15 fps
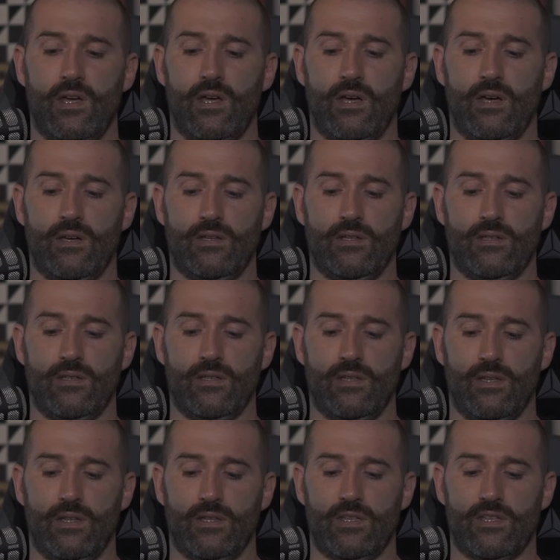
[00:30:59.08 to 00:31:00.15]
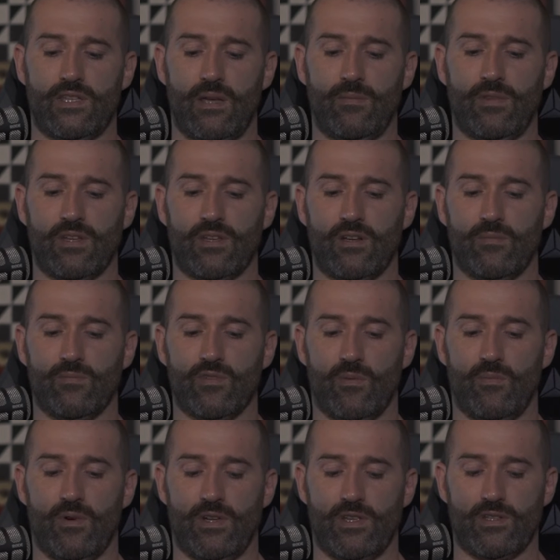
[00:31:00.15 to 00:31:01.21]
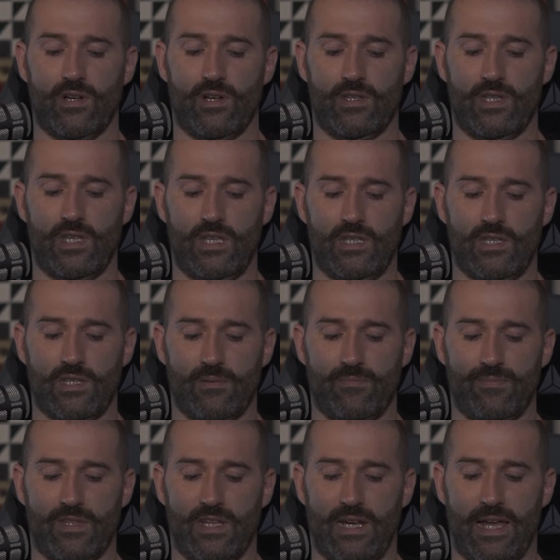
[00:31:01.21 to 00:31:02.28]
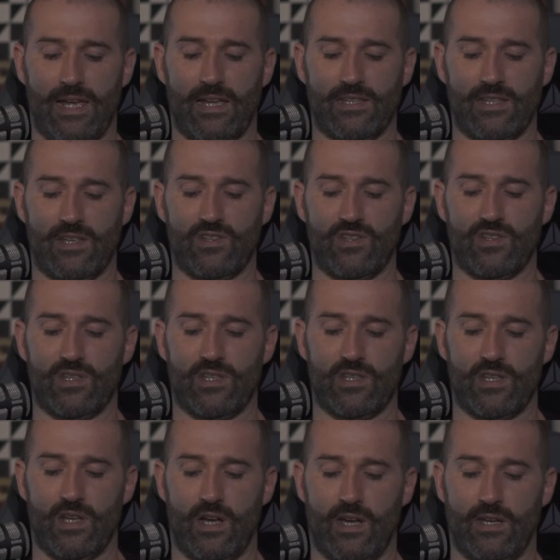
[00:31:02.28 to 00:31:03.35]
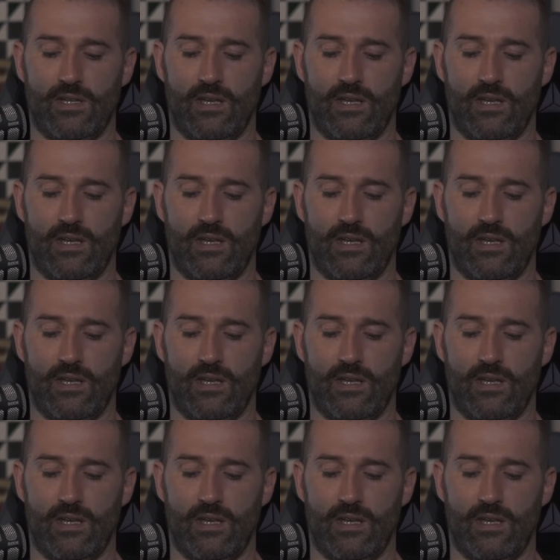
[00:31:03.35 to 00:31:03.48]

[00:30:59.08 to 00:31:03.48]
The same thing comes up when he's got the leg extensions to the side